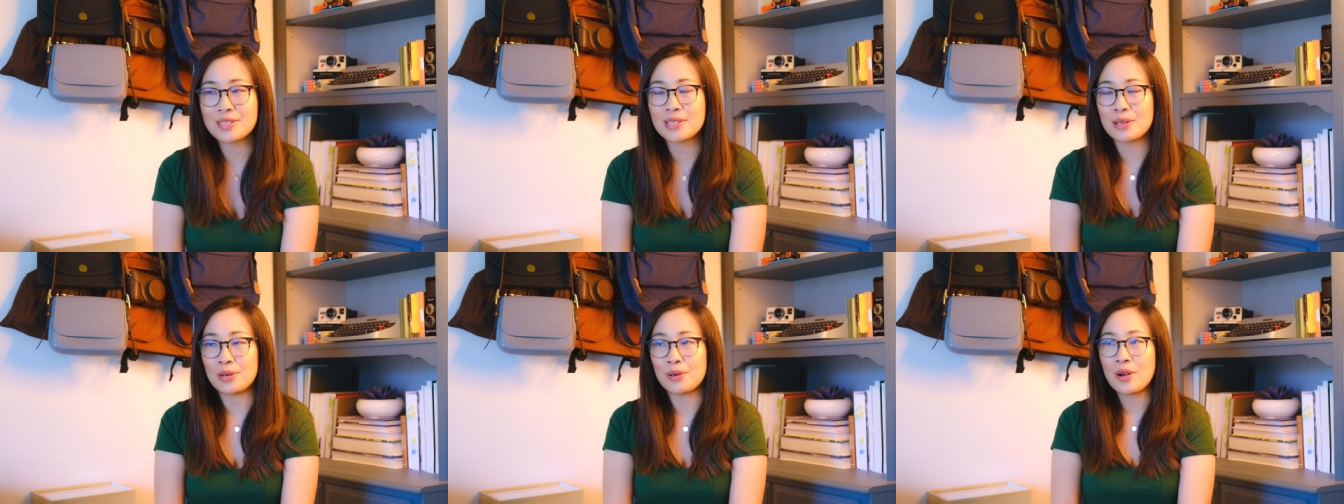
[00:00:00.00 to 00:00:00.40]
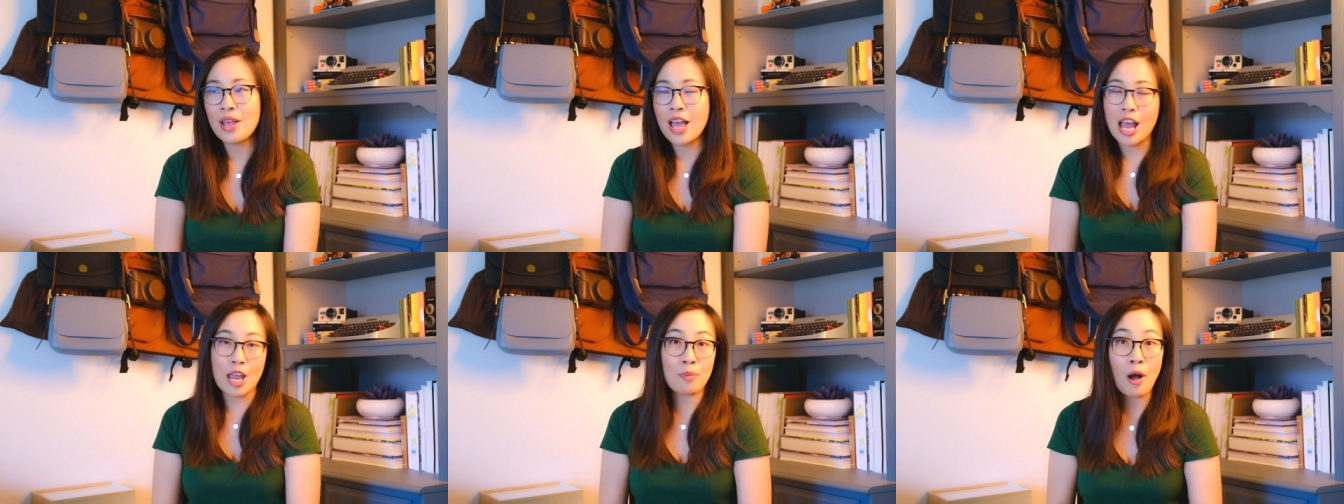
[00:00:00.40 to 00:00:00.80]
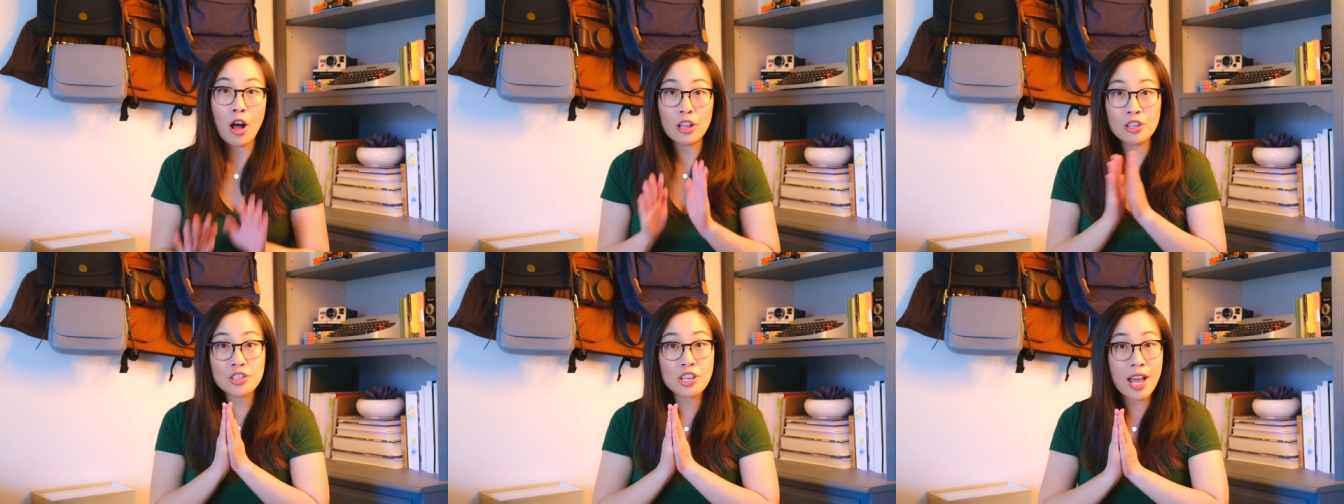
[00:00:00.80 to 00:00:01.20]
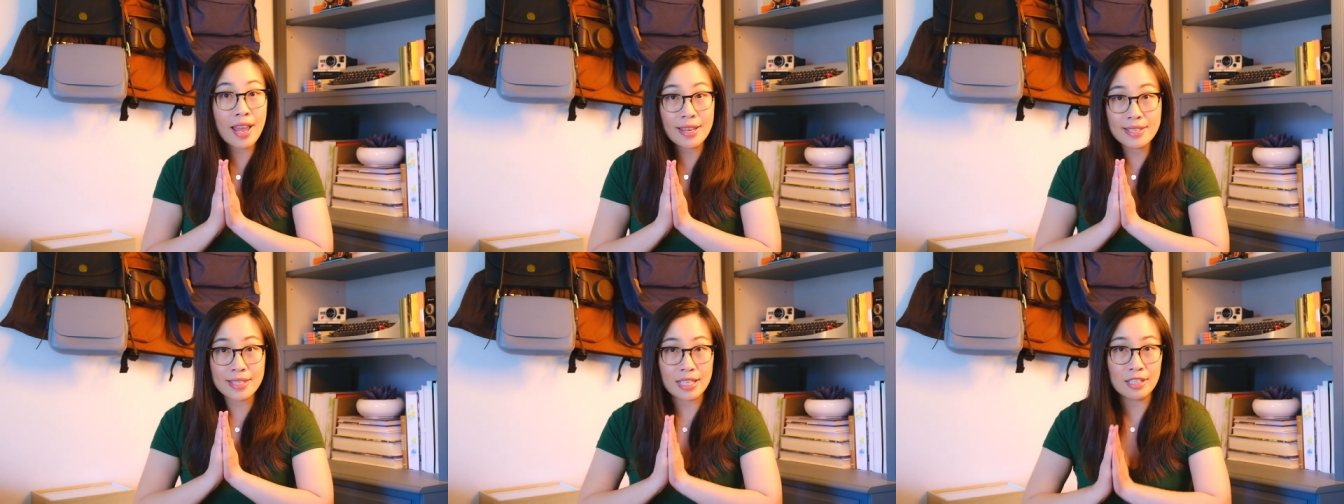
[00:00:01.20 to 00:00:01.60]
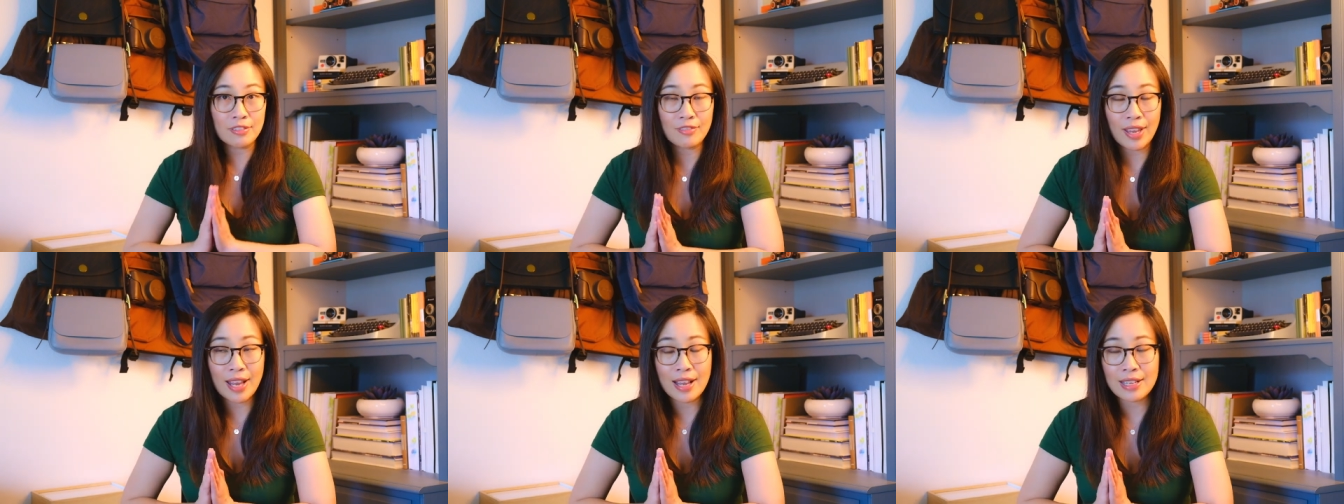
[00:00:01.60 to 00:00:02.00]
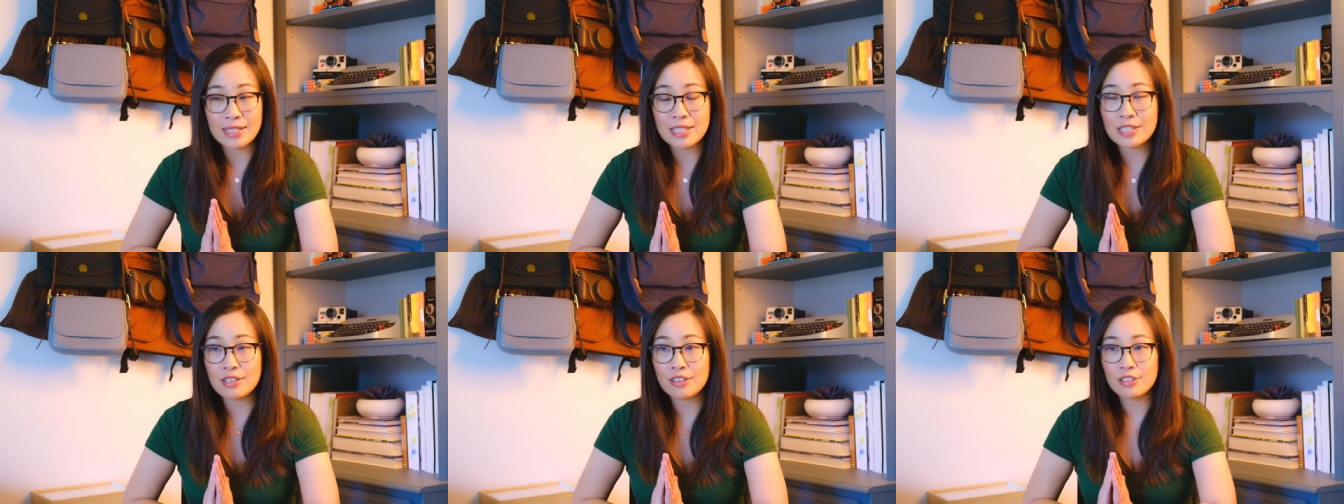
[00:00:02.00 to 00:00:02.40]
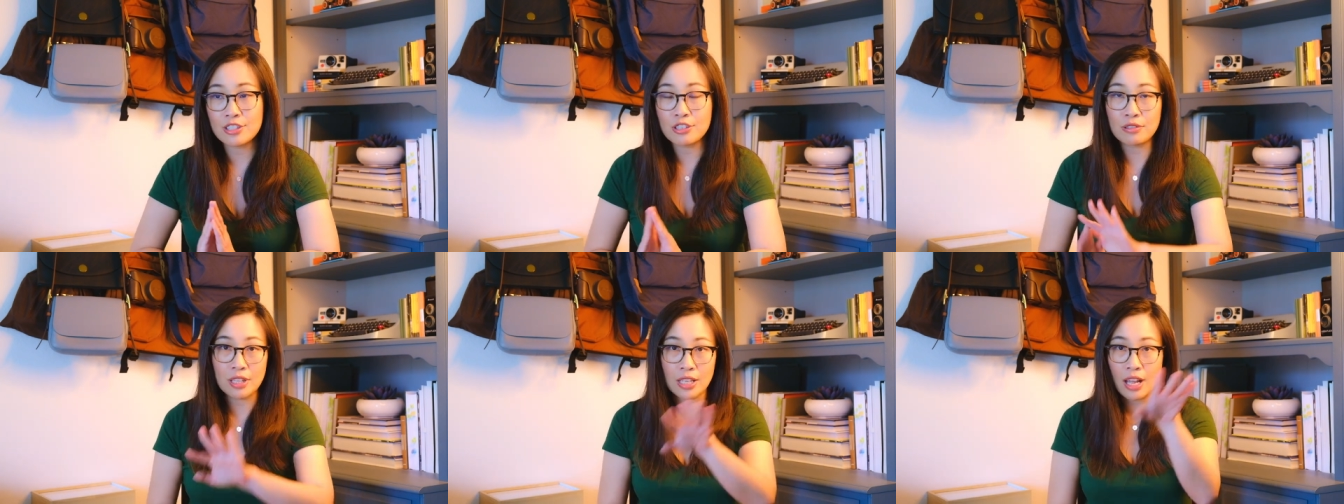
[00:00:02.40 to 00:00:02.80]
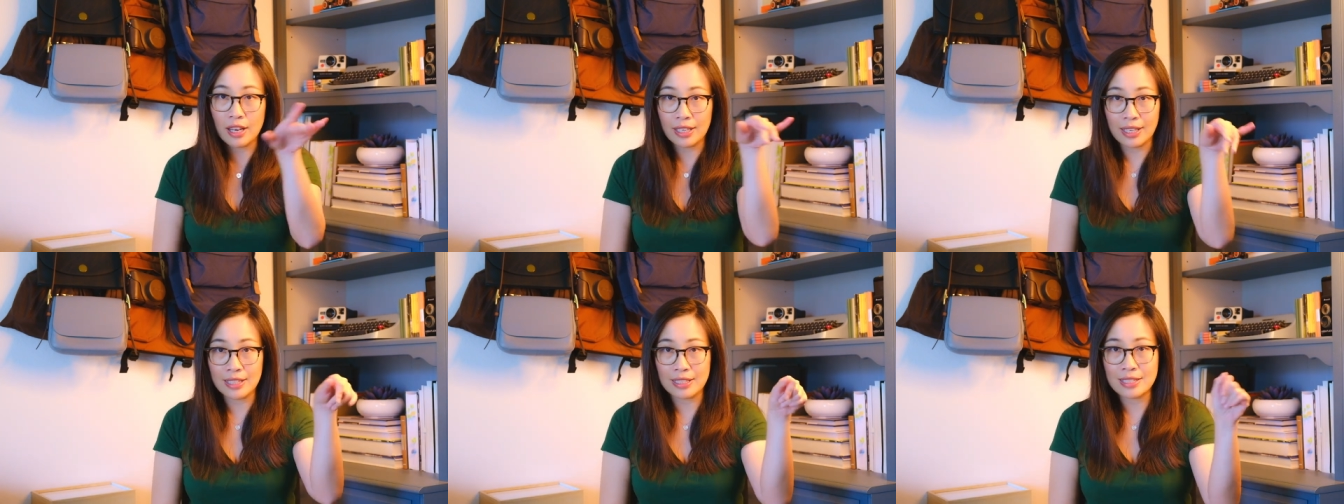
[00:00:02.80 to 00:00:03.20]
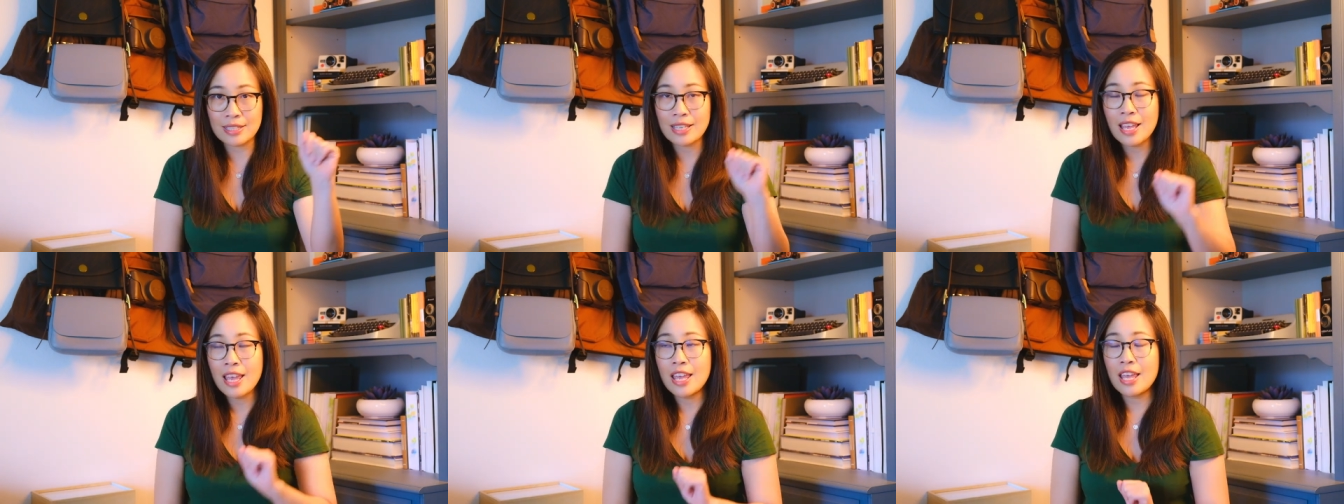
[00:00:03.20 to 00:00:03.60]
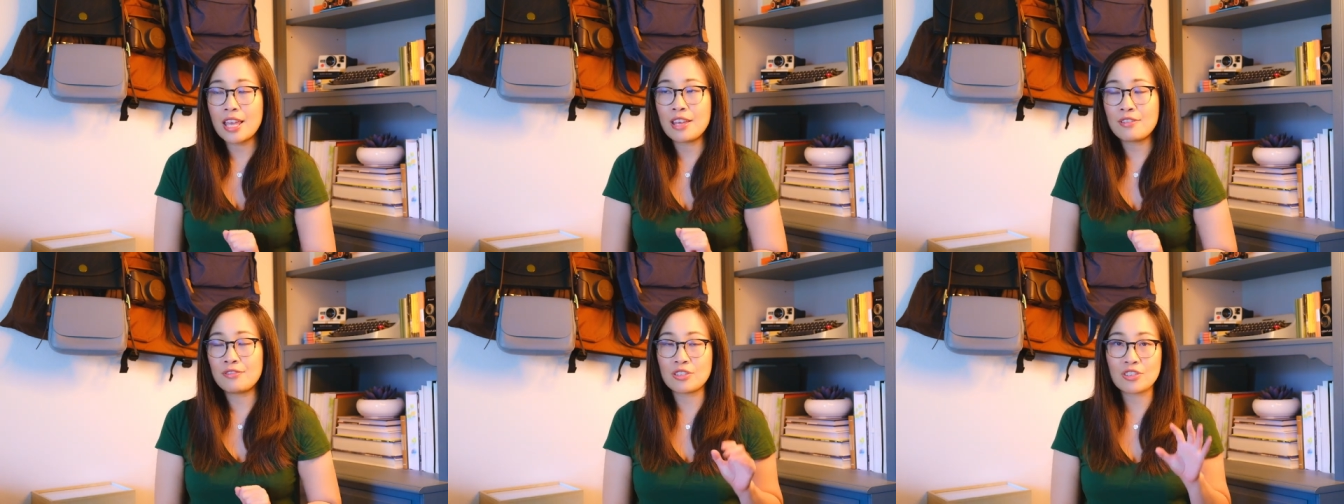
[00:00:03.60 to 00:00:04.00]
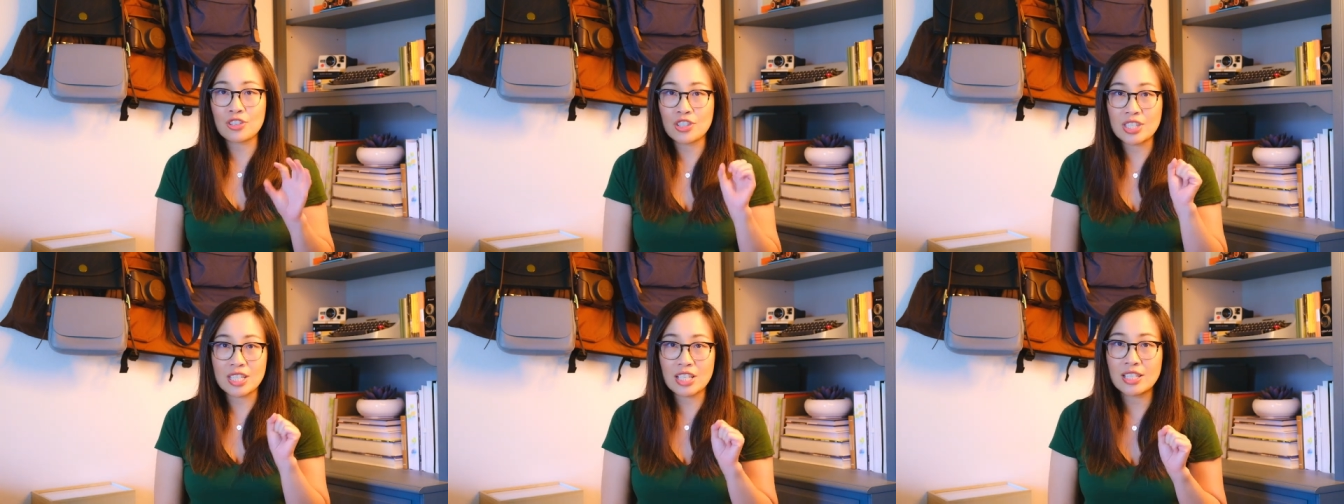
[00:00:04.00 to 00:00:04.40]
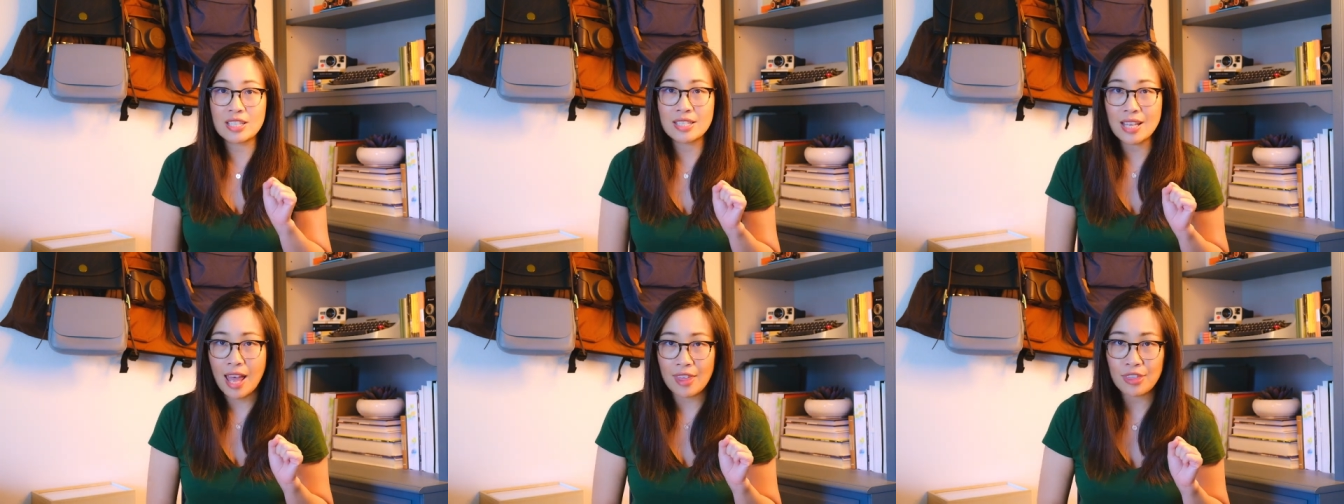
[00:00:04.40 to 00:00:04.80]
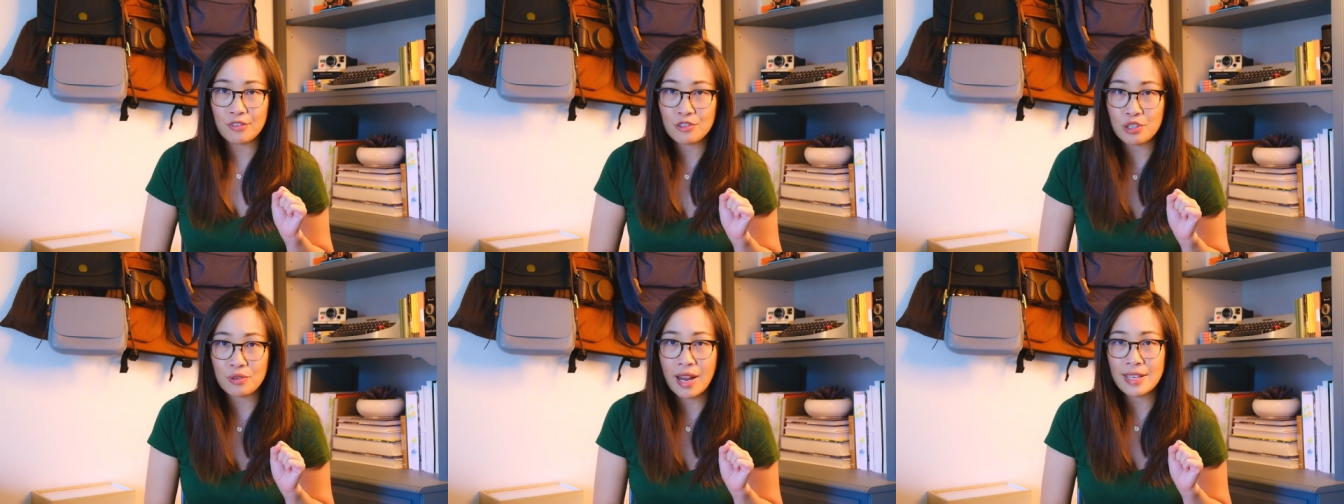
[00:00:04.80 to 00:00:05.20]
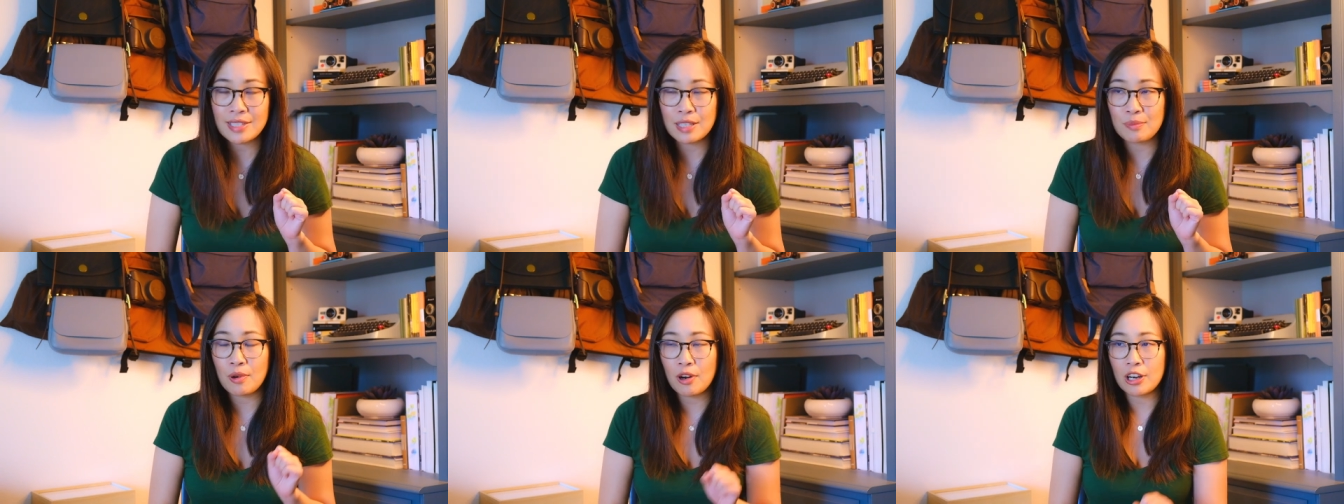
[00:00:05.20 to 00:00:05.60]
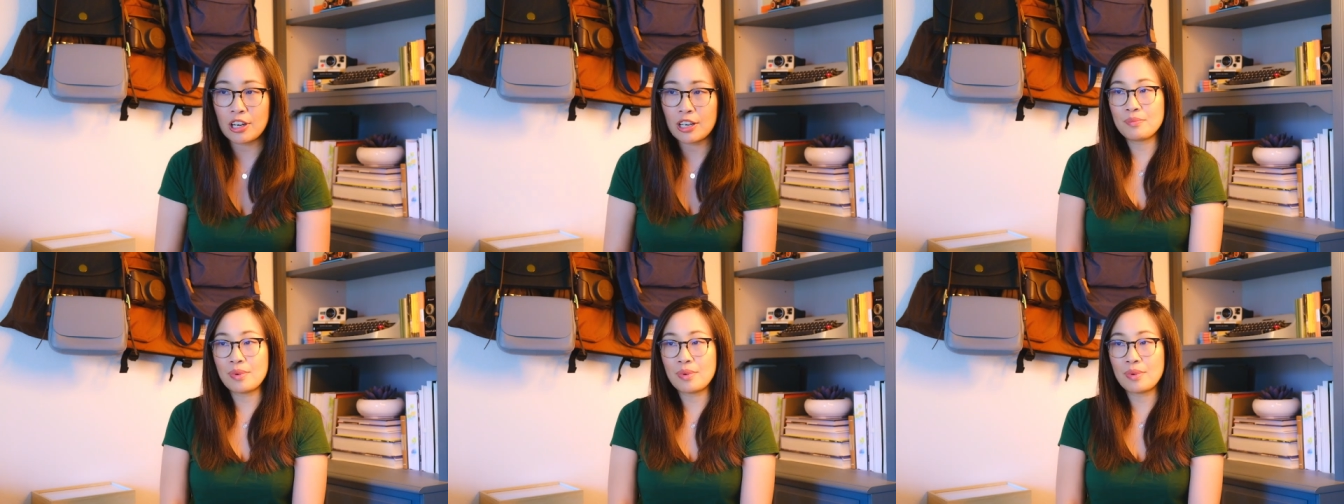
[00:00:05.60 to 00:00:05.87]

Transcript: So I apologize in advance to the youngins if you're sick to death of Jurassic Park,